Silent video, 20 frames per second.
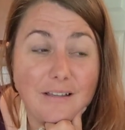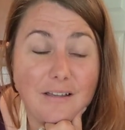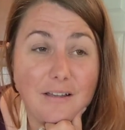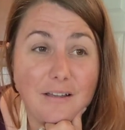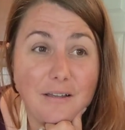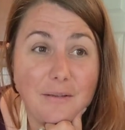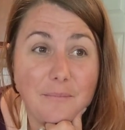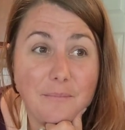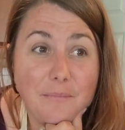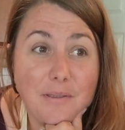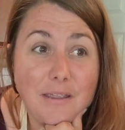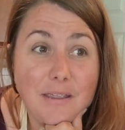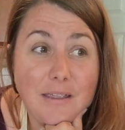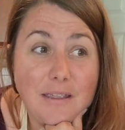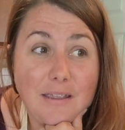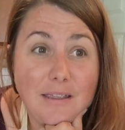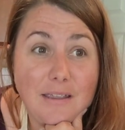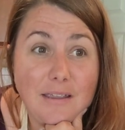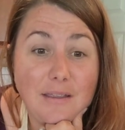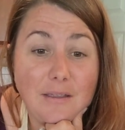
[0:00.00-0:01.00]

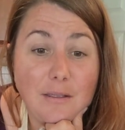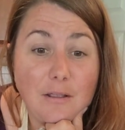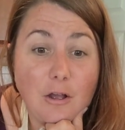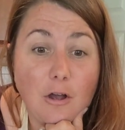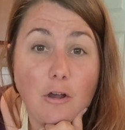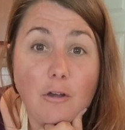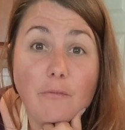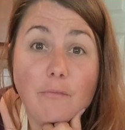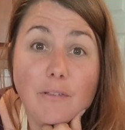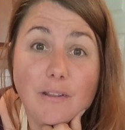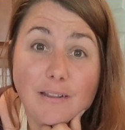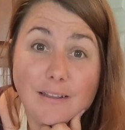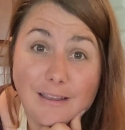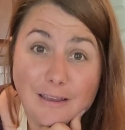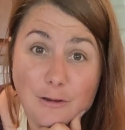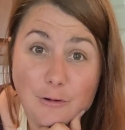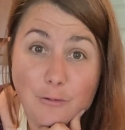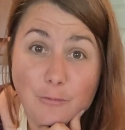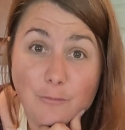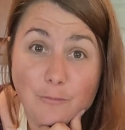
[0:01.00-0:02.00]
All the
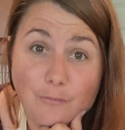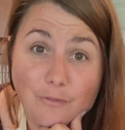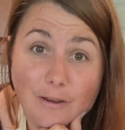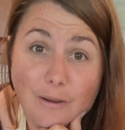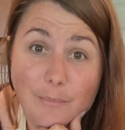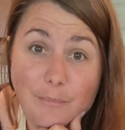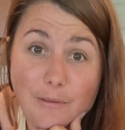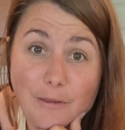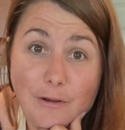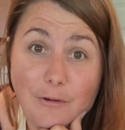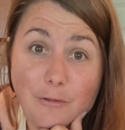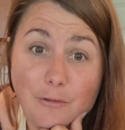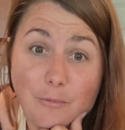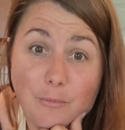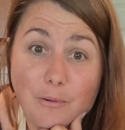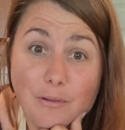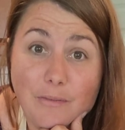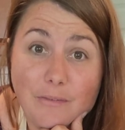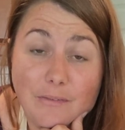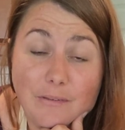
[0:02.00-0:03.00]
legume family are the
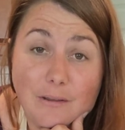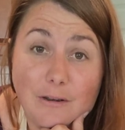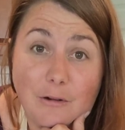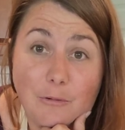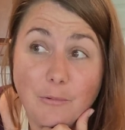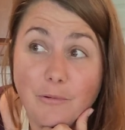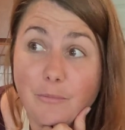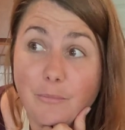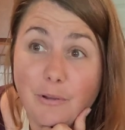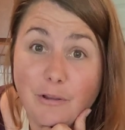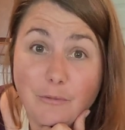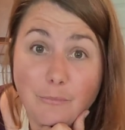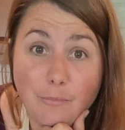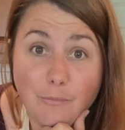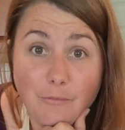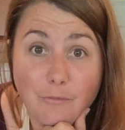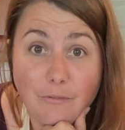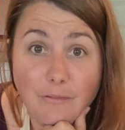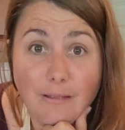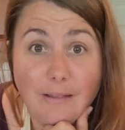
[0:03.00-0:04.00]
ones that are
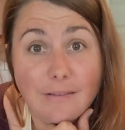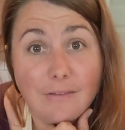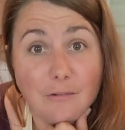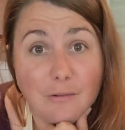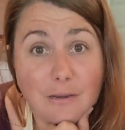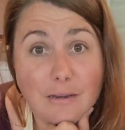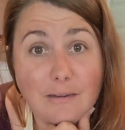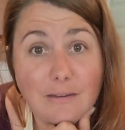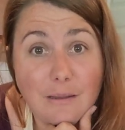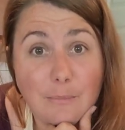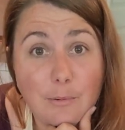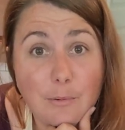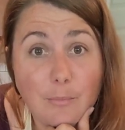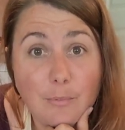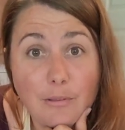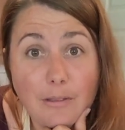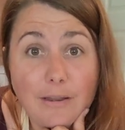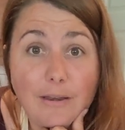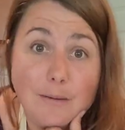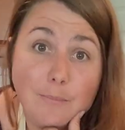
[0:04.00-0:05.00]
responsible for that. So anytime you're
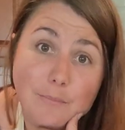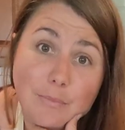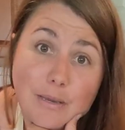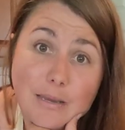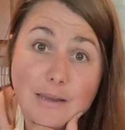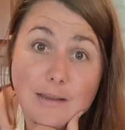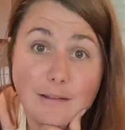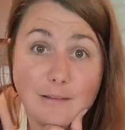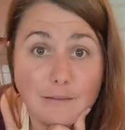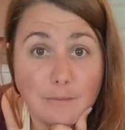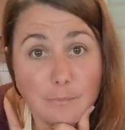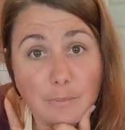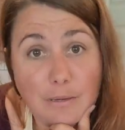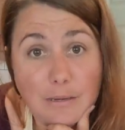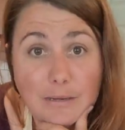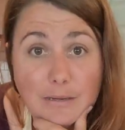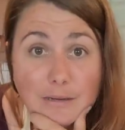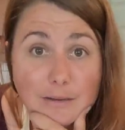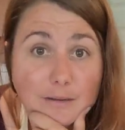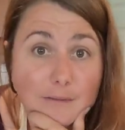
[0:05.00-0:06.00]
planting beans,
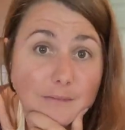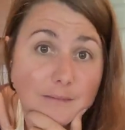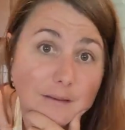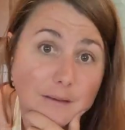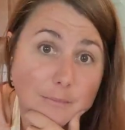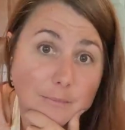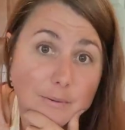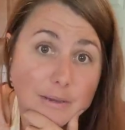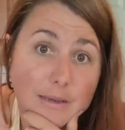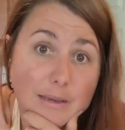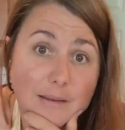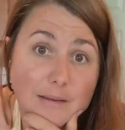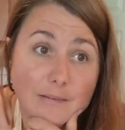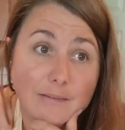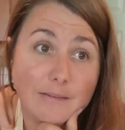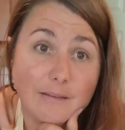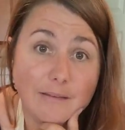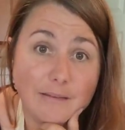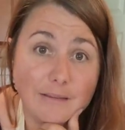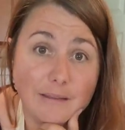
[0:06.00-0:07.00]
peanuts, peas,
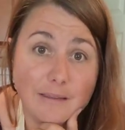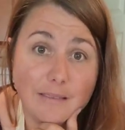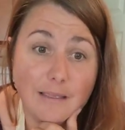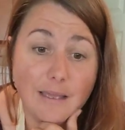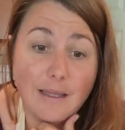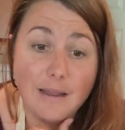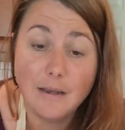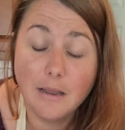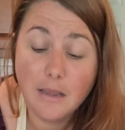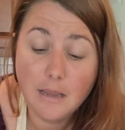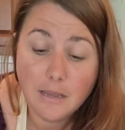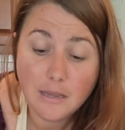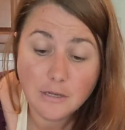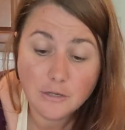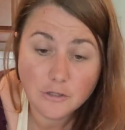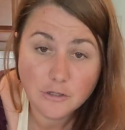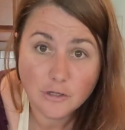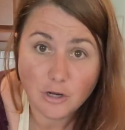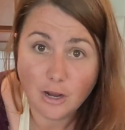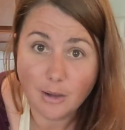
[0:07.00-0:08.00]
things like that,
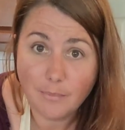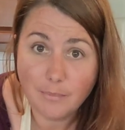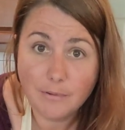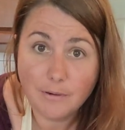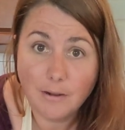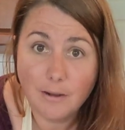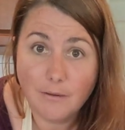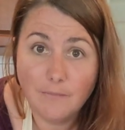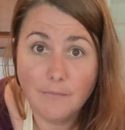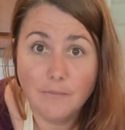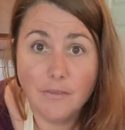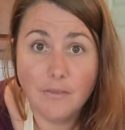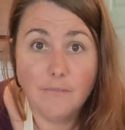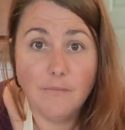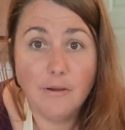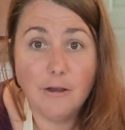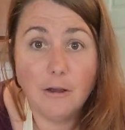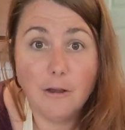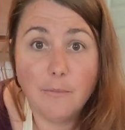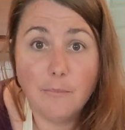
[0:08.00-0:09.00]
chop it off at the
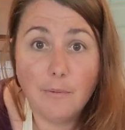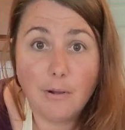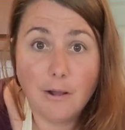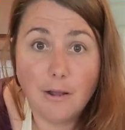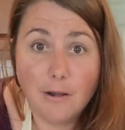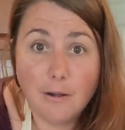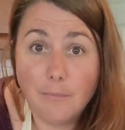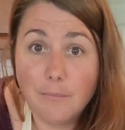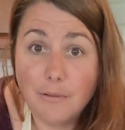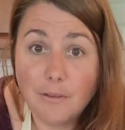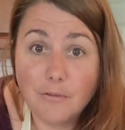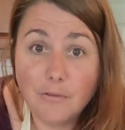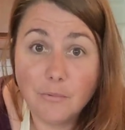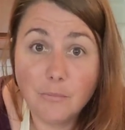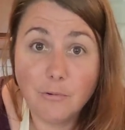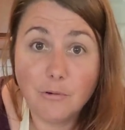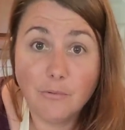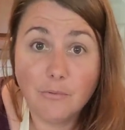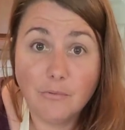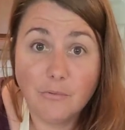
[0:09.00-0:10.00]
very bottom, let the
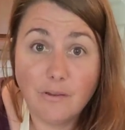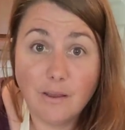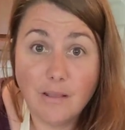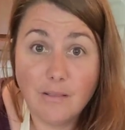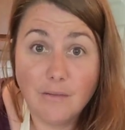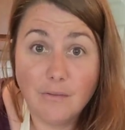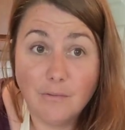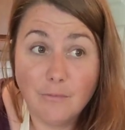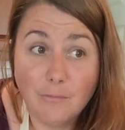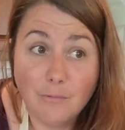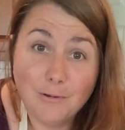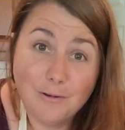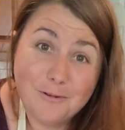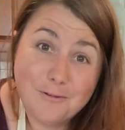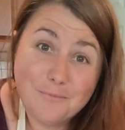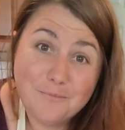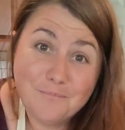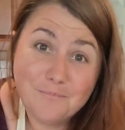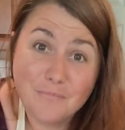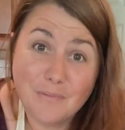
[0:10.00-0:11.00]
roots stay in the
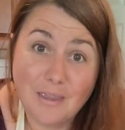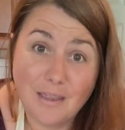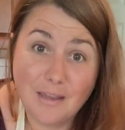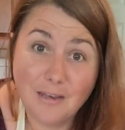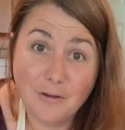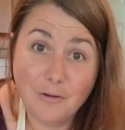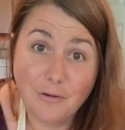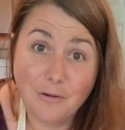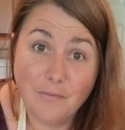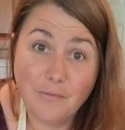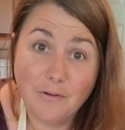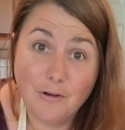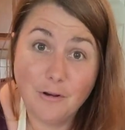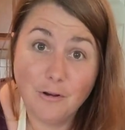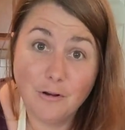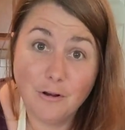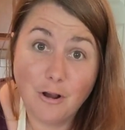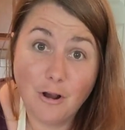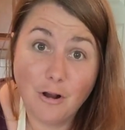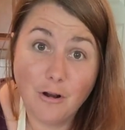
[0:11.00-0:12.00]
soil, and you give your
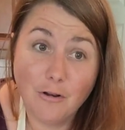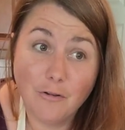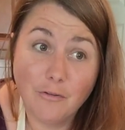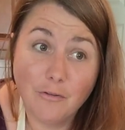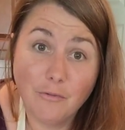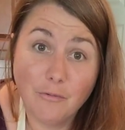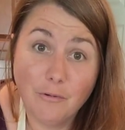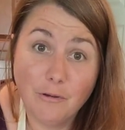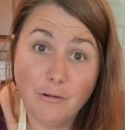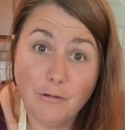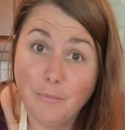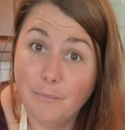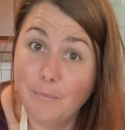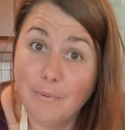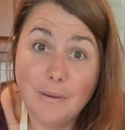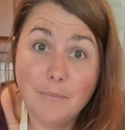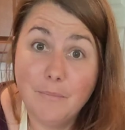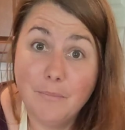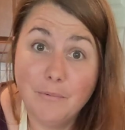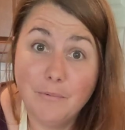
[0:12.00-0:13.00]
garden soil a
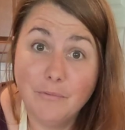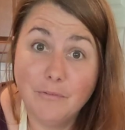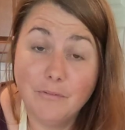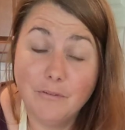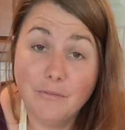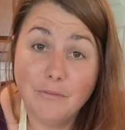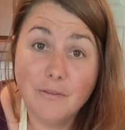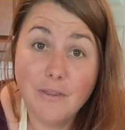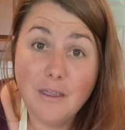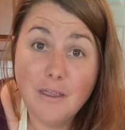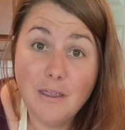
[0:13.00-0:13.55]
big boost of